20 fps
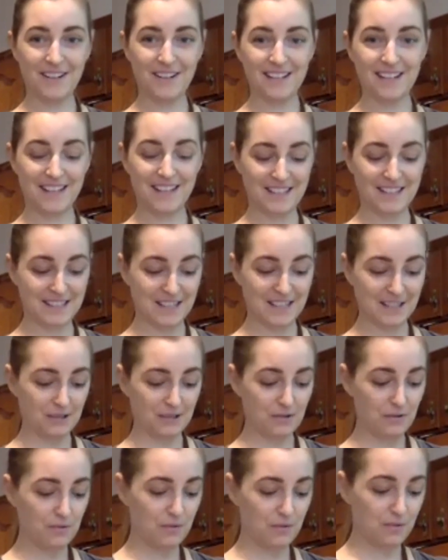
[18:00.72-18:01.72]
is this
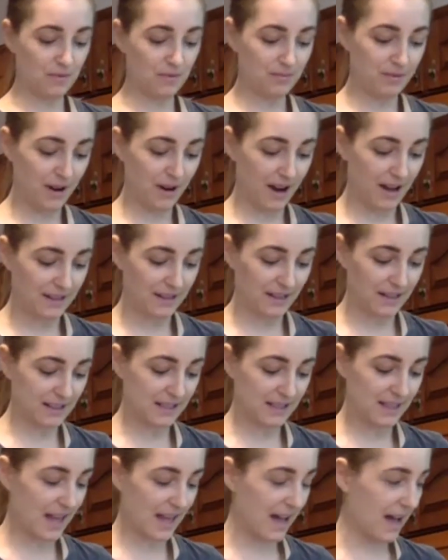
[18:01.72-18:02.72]
cool
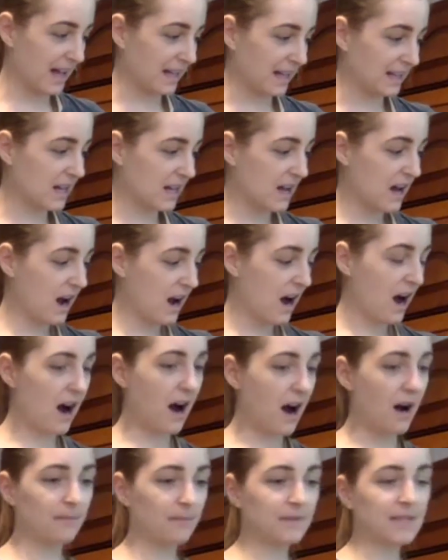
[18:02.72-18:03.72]
product that
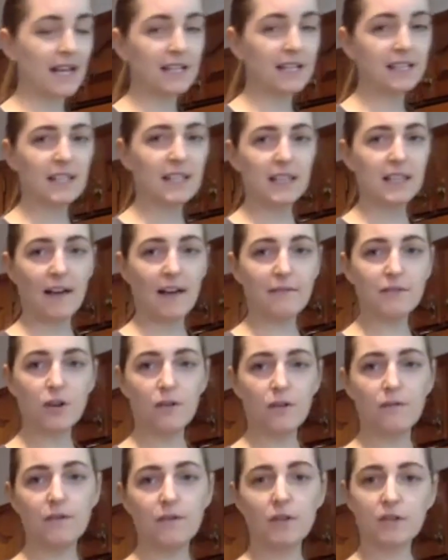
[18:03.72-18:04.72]
takes the
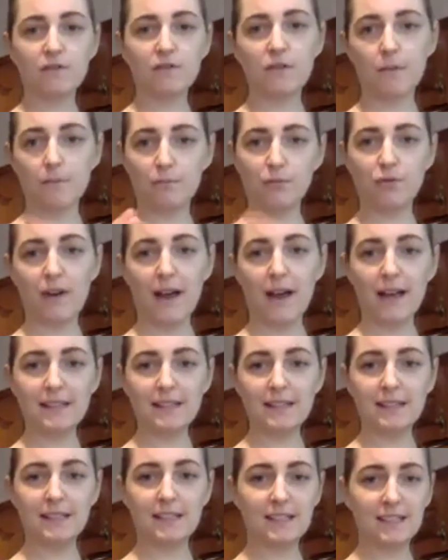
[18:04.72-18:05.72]
leftovers from
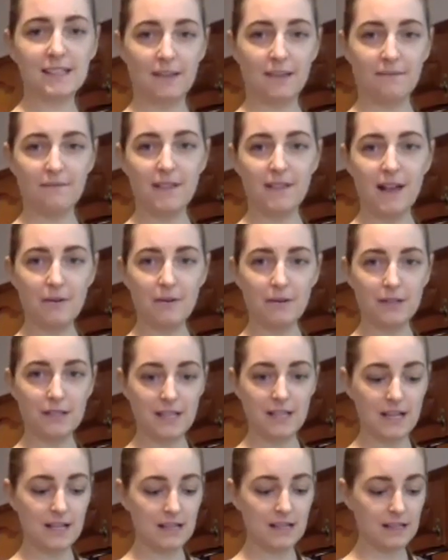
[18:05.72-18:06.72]
pressed sunflower
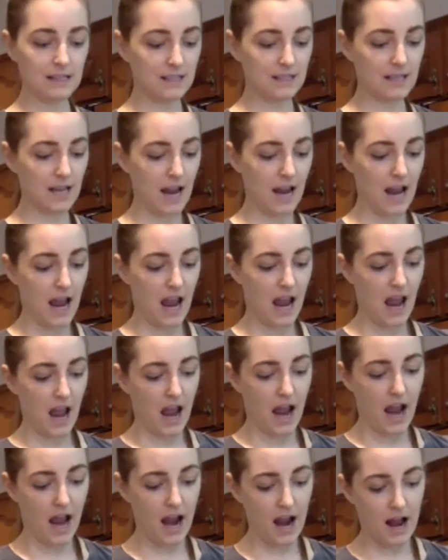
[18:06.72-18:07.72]
seeds
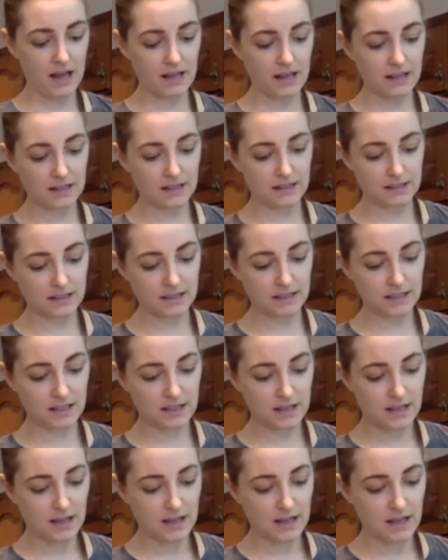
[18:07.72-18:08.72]
and
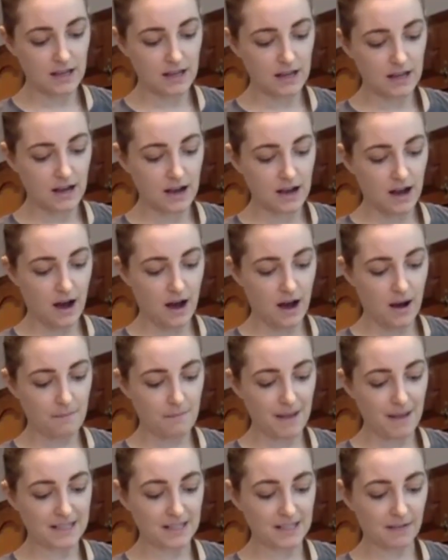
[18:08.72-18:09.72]

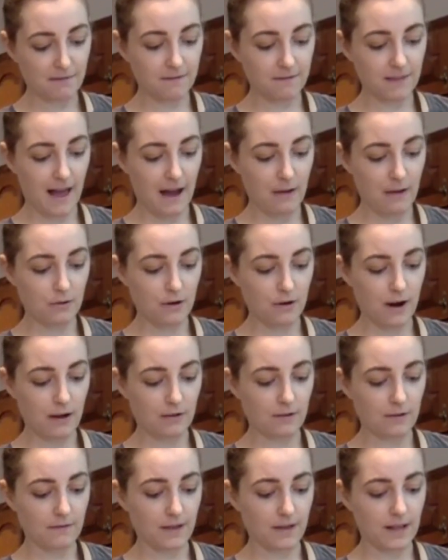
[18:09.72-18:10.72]
makes a flour
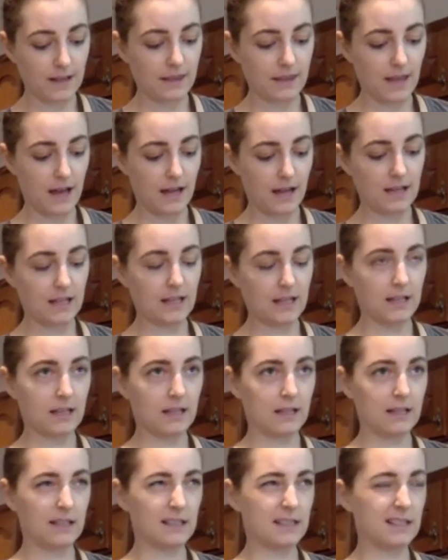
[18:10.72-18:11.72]
out of it that
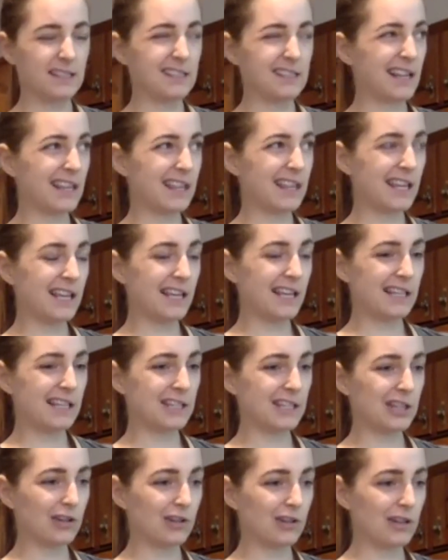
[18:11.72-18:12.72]
is, I think it's
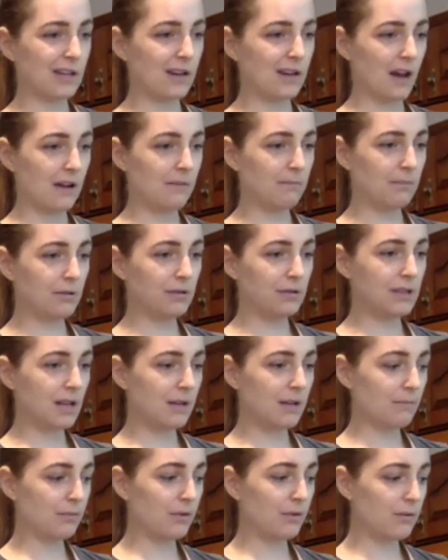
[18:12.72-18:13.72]

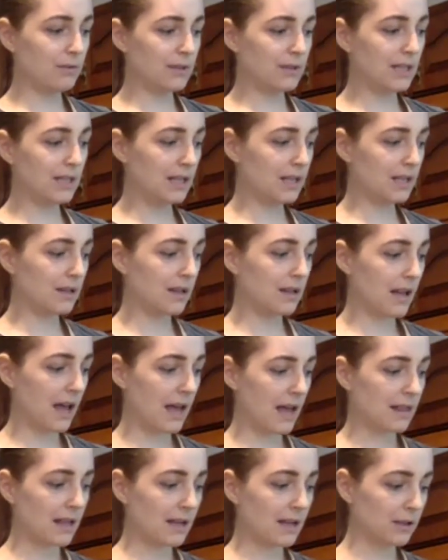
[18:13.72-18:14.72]
39% protein,
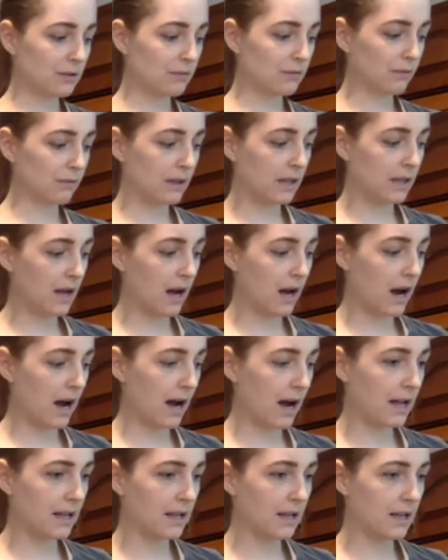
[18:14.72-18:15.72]
and then it's really
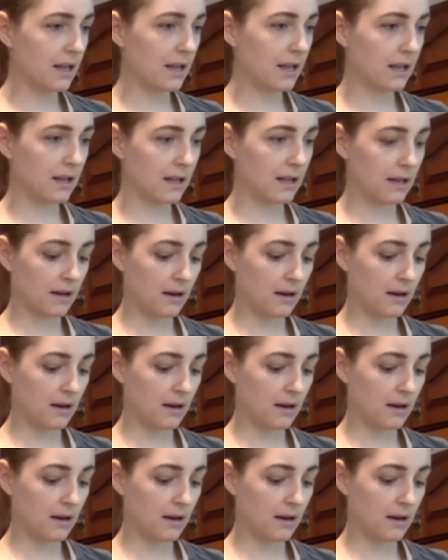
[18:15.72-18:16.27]
high in